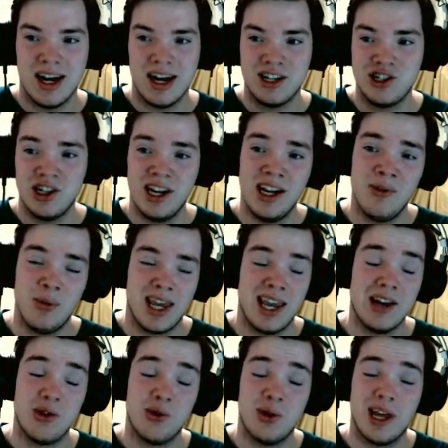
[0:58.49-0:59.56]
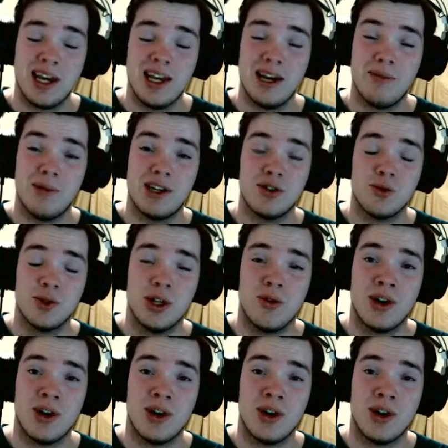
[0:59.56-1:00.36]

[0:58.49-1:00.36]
Gen 8, we can't do that yet because we don't